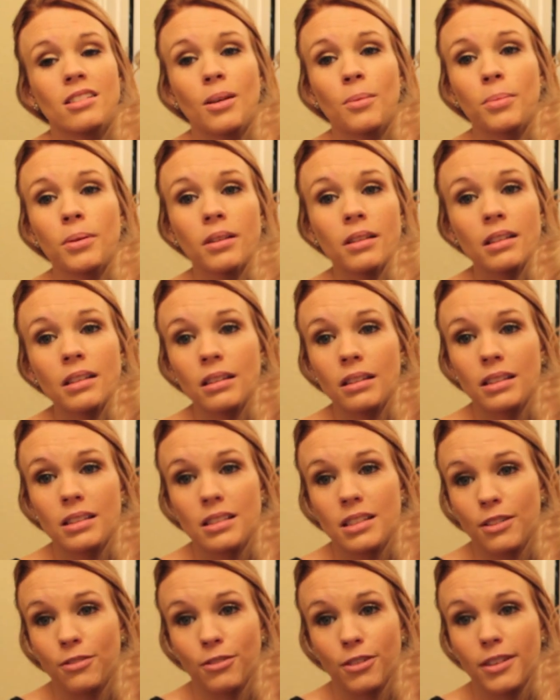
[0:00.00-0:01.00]
completely
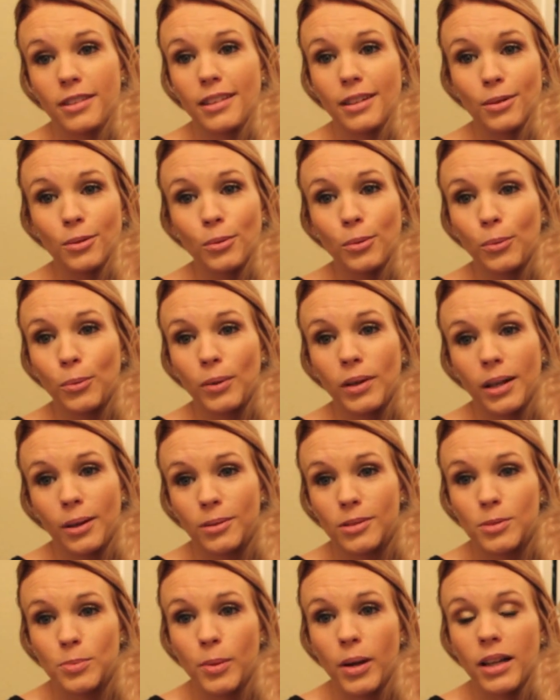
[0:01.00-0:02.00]
different than when I
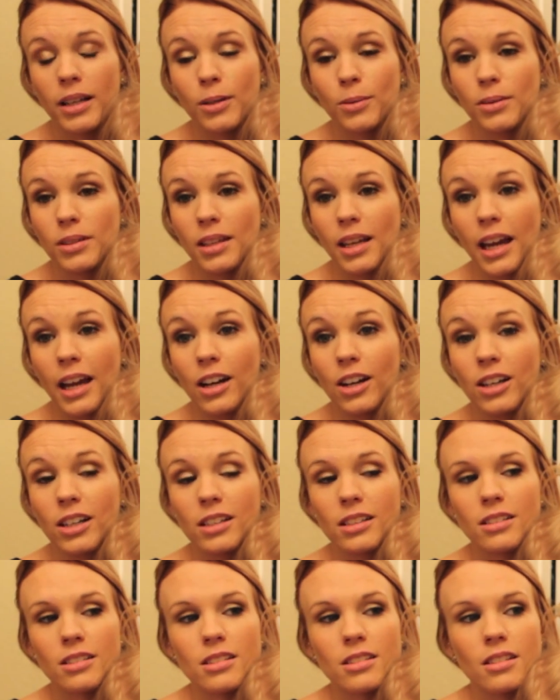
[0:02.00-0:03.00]
was pregnant with
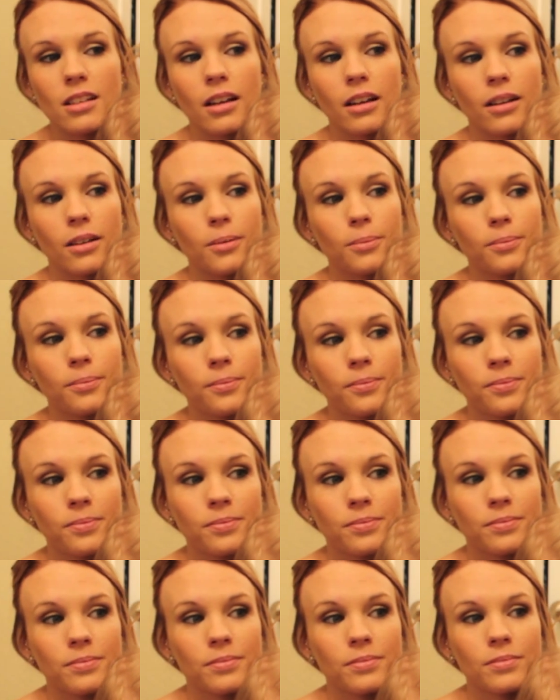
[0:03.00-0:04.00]
Karis.
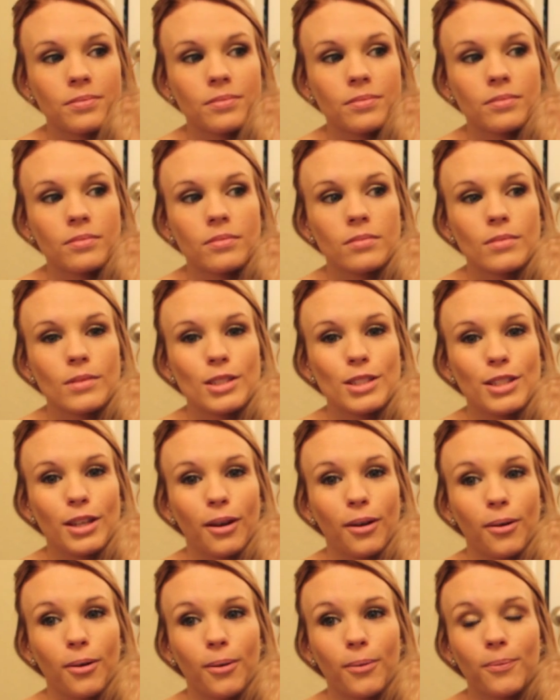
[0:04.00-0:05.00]

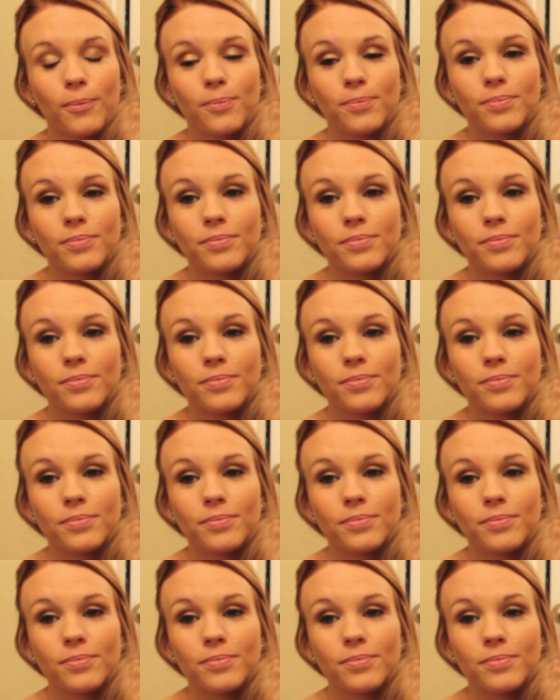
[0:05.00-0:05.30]
So